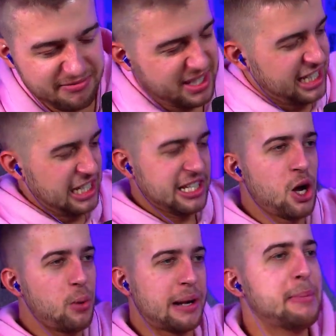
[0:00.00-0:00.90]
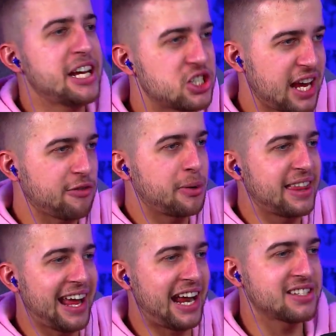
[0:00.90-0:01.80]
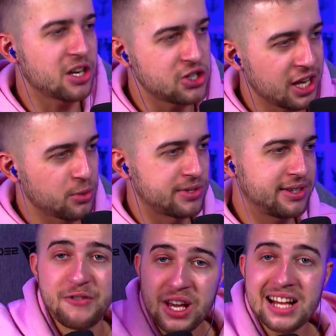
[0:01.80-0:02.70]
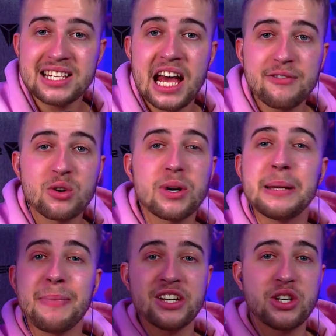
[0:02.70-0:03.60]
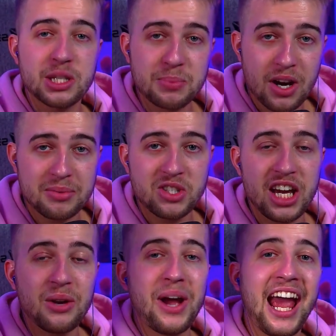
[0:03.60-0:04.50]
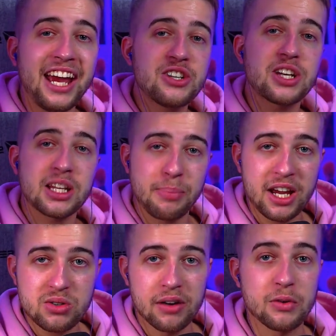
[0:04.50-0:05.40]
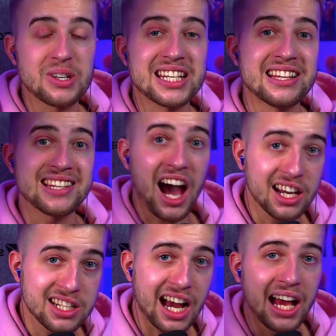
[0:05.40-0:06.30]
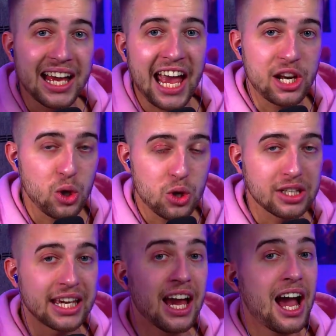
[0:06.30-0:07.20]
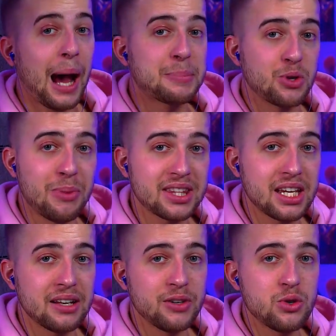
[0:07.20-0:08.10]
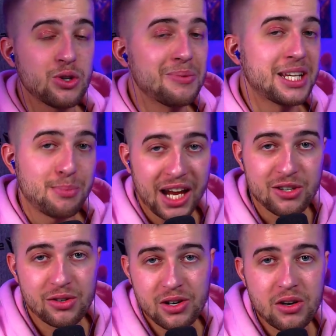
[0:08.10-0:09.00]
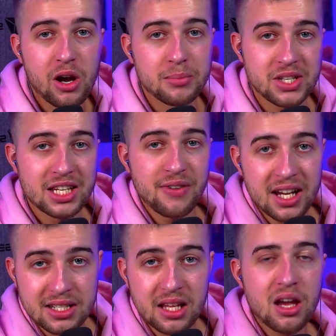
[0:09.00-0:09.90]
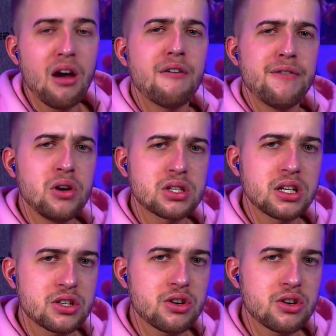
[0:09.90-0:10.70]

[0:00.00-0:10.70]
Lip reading: You know what I mean? Just everybody that has our shadows. If you guys haven't already, make sure you subscribe to the channel and check out the Patreon if you want to see these uncut and early up to a month ahead of YouTube. That's patreon.com/faxityy. First link in the